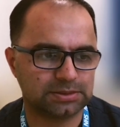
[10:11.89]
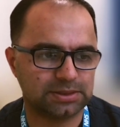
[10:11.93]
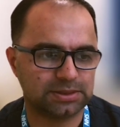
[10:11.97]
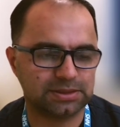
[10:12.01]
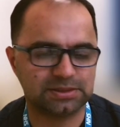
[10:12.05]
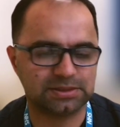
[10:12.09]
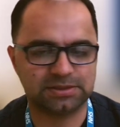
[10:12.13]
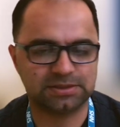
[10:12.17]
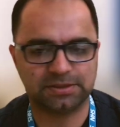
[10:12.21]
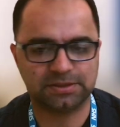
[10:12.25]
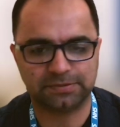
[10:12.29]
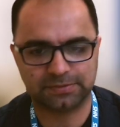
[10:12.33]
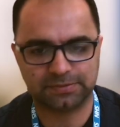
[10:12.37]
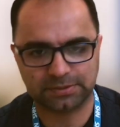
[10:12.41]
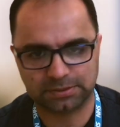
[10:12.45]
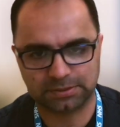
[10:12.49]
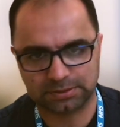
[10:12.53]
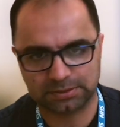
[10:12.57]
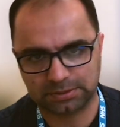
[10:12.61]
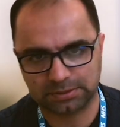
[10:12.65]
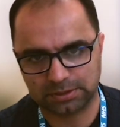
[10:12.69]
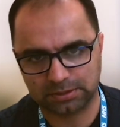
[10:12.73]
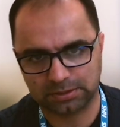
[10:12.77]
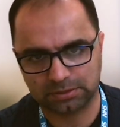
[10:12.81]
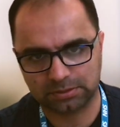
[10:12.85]
is
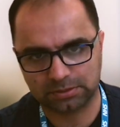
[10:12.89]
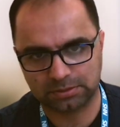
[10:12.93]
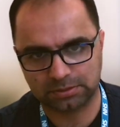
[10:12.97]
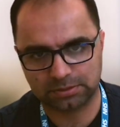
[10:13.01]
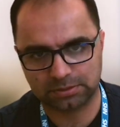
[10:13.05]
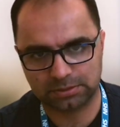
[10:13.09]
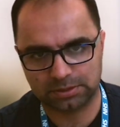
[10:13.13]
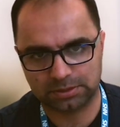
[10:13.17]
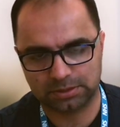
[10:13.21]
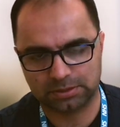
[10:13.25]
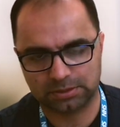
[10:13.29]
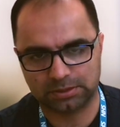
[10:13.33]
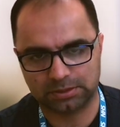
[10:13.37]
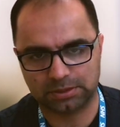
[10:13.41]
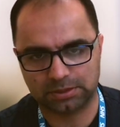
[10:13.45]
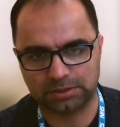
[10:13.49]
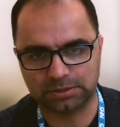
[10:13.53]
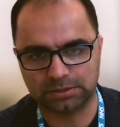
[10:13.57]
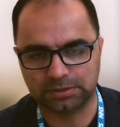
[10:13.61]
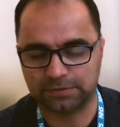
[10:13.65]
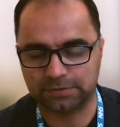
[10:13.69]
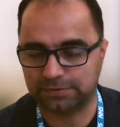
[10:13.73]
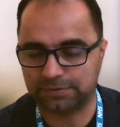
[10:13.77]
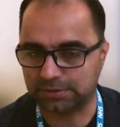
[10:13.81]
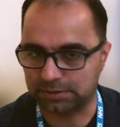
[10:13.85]
different in
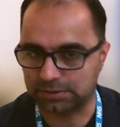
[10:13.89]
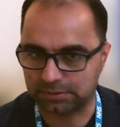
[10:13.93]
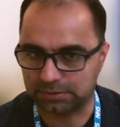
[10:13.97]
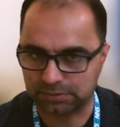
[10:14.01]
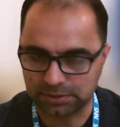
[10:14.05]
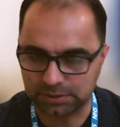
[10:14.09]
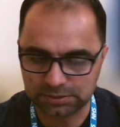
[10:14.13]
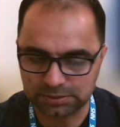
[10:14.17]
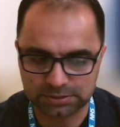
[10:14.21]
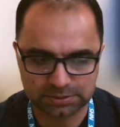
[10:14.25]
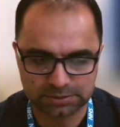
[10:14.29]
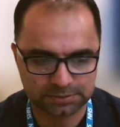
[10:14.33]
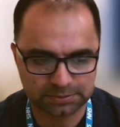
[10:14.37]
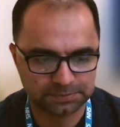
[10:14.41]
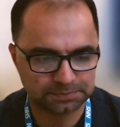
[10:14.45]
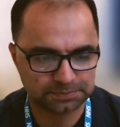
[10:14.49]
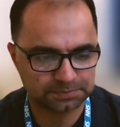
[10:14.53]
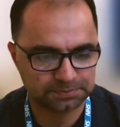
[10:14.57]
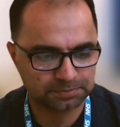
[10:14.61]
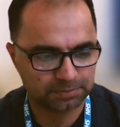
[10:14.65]
different trust.